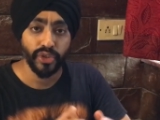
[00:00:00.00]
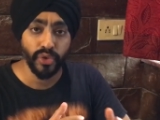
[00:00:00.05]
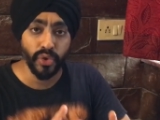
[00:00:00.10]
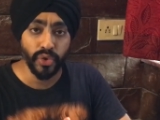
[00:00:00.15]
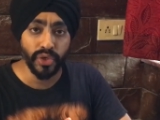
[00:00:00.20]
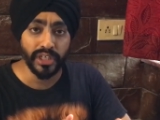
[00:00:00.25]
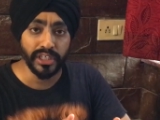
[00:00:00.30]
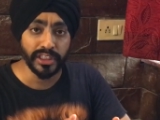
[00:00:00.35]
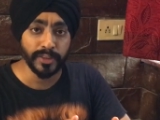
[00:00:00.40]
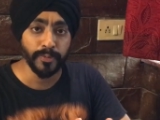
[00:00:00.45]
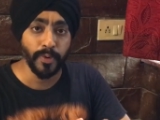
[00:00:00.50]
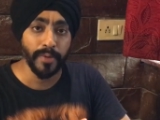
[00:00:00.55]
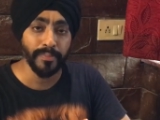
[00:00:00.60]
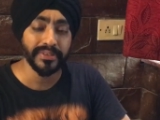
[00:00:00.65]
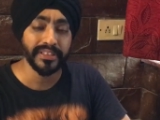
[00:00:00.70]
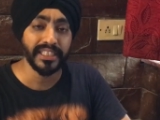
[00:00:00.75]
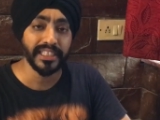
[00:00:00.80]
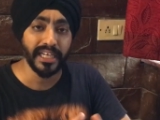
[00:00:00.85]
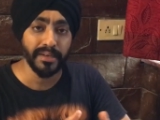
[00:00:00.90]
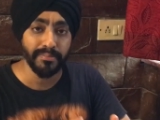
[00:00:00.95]
Google is
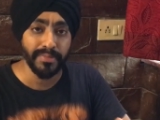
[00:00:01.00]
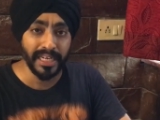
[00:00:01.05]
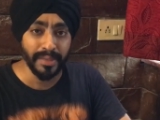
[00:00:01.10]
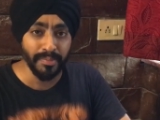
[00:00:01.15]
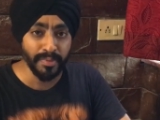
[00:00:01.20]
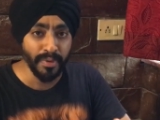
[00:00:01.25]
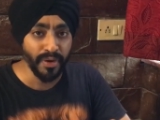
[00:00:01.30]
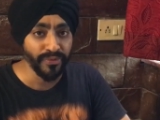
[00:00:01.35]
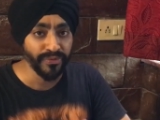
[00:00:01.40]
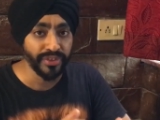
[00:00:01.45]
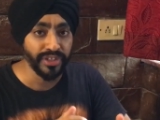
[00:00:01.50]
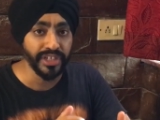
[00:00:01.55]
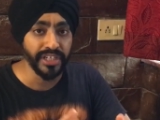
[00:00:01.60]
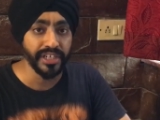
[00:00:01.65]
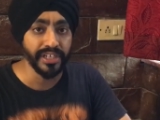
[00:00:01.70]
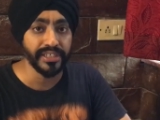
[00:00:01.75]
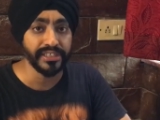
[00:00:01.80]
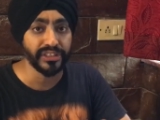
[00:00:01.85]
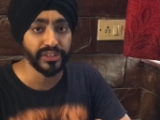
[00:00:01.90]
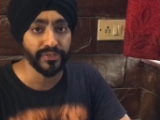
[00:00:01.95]
promising a minimum of 3
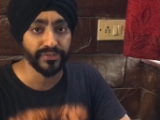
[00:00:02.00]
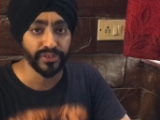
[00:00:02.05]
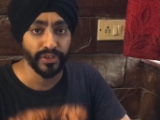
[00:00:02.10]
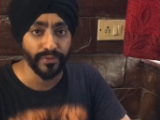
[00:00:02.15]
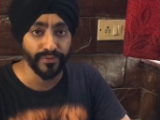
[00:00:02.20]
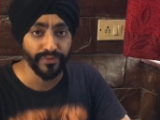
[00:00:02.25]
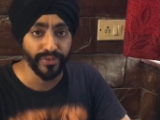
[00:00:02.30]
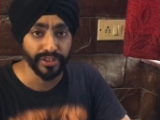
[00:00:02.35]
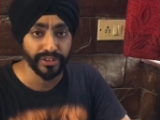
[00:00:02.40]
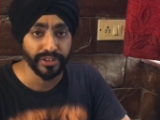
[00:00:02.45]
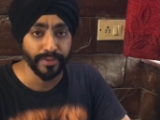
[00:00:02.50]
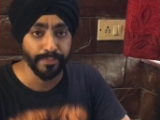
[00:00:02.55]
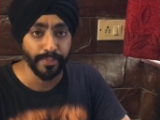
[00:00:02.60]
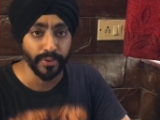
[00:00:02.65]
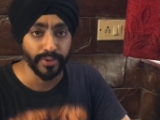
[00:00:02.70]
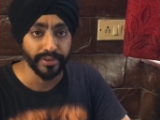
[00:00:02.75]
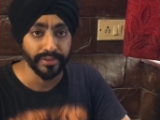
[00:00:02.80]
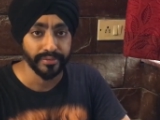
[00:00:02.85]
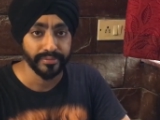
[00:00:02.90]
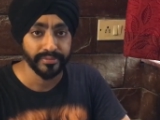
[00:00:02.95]
years of software
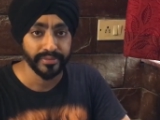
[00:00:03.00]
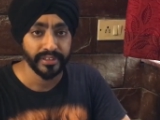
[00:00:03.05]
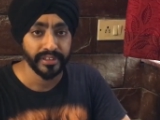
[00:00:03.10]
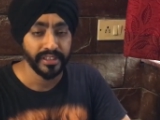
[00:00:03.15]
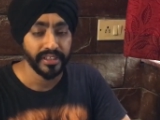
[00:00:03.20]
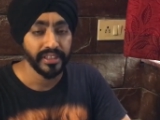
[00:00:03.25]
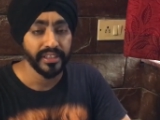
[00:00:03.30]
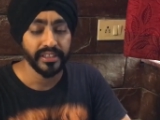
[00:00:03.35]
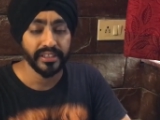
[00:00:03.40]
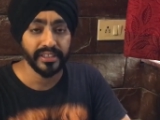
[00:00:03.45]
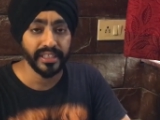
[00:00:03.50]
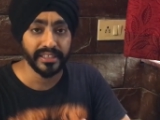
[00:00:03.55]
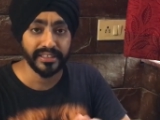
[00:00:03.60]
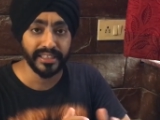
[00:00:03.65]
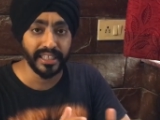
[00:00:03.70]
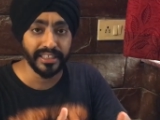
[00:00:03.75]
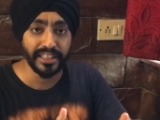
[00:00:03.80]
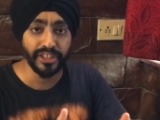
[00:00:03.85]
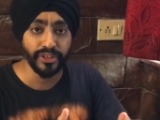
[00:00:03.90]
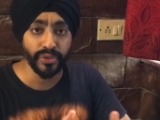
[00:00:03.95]
support.
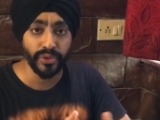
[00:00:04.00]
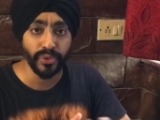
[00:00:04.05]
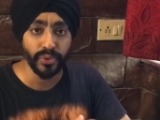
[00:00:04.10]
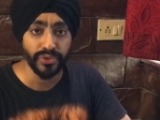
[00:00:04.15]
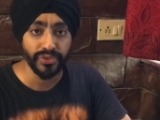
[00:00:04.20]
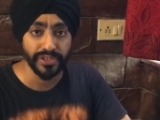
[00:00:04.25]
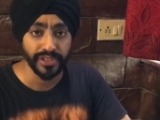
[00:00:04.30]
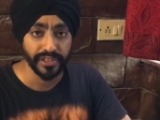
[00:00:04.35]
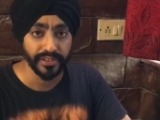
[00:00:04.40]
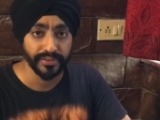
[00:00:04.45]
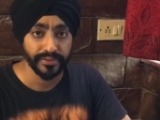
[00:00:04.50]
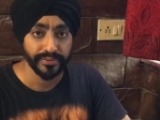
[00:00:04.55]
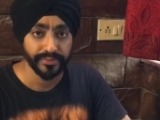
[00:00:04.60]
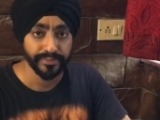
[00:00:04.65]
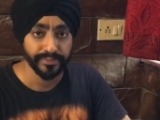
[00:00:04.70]
There's nothing to lose here.